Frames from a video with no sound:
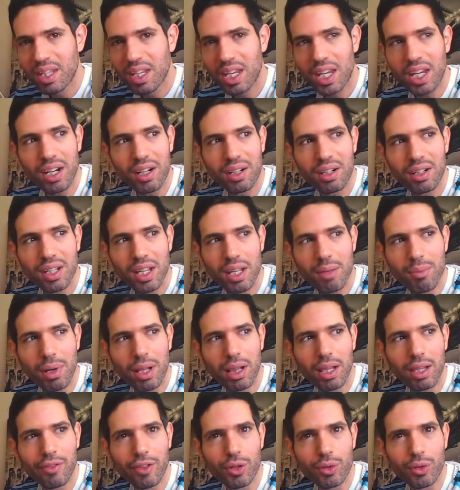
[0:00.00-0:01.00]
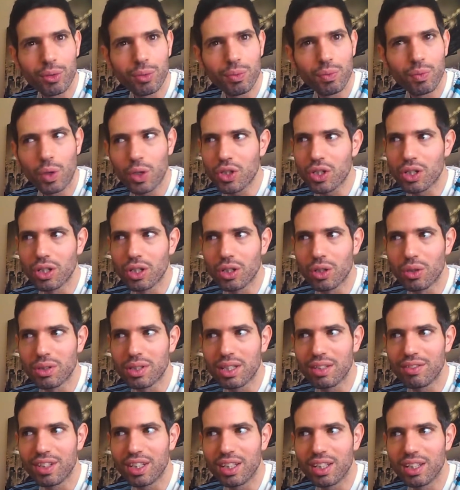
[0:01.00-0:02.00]
Here in my living room, watching it on
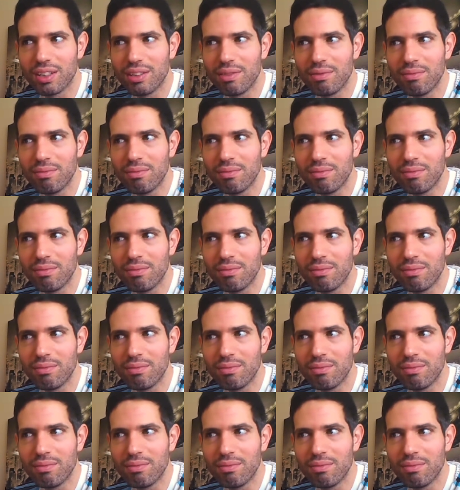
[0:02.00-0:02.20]
TV.